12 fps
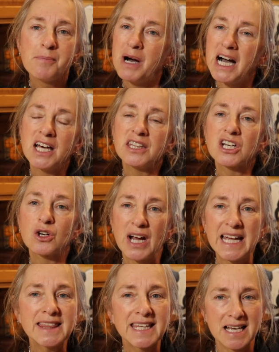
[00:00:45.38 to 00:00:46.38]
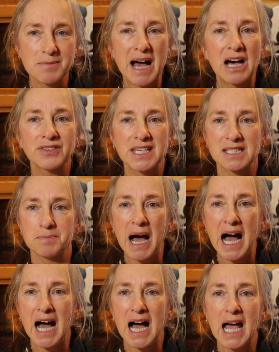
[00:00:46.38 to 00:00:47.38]
But the great thing about this
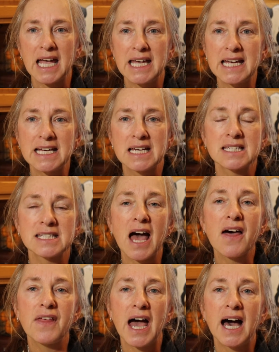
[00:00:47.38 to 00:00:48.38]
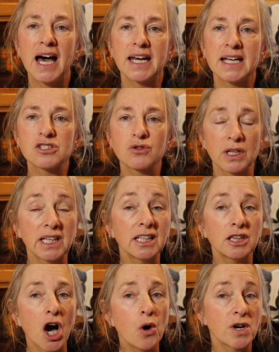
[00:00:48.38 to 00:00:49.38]
pie is that it's really
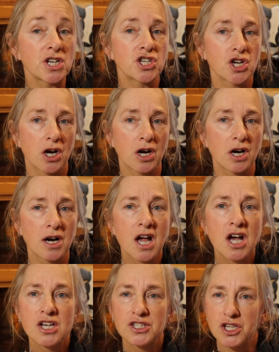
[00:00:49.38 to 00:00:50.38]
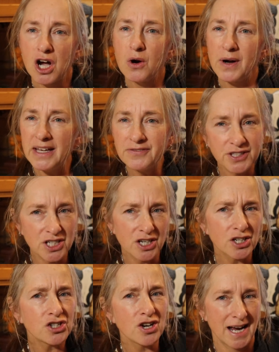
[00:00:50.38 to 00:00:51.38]
low in sugar. So if
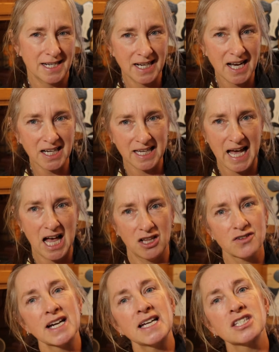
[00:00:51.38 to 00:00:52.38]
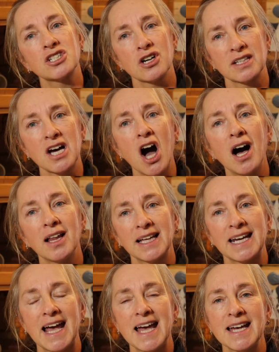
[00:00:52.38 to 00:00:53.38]
you're trying to cut calories during the
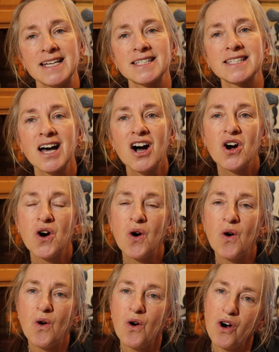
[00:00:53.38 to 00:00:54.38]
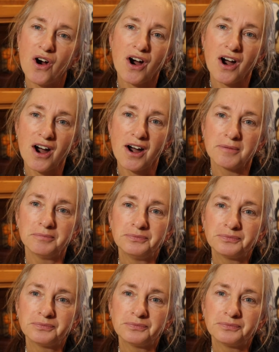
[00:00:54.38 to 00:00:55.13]
holidays or